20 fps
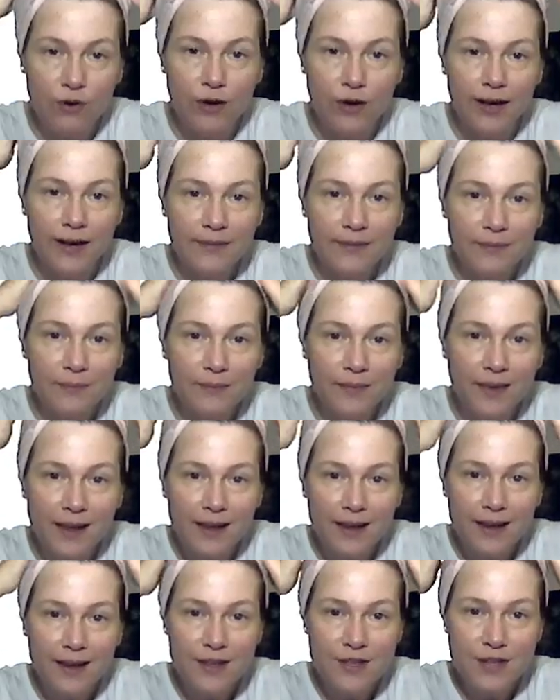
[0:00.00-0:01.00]
for it.
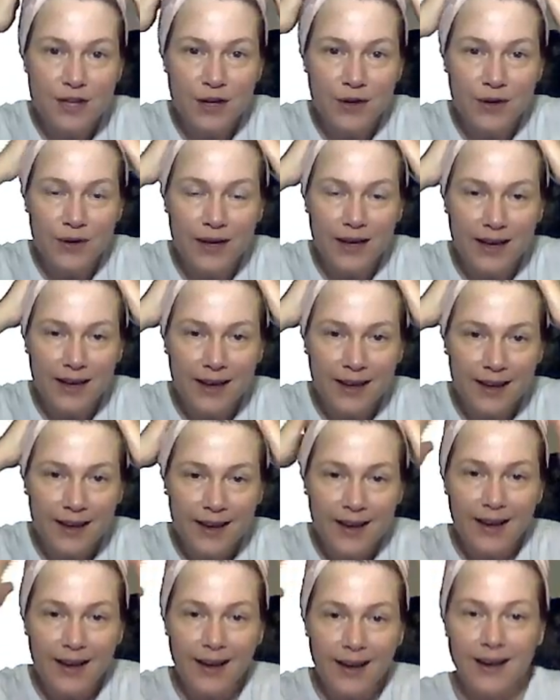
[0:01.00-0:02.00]
So
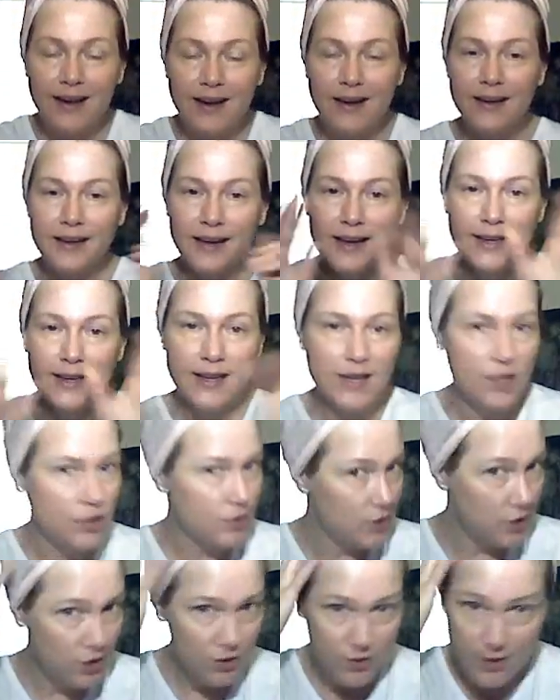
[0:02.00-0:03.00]
again, you
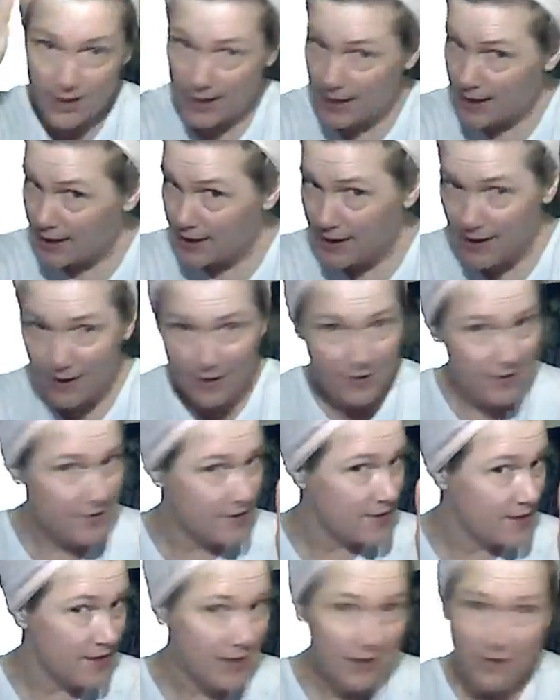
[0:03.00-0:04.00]
can use any
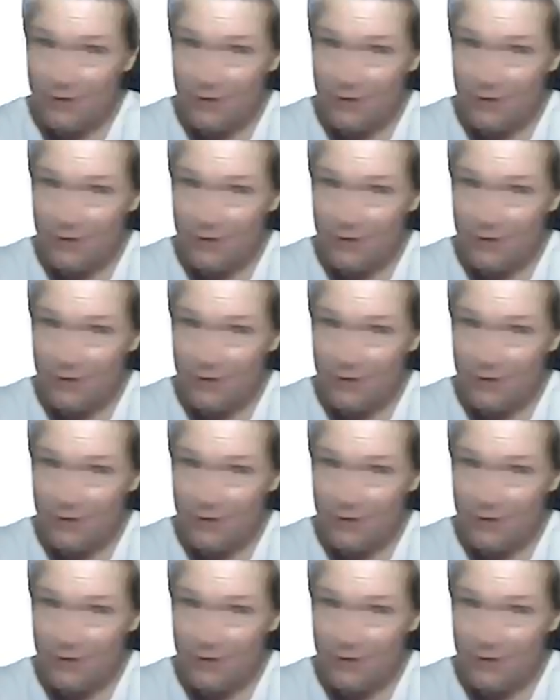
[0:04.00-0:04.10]
colors that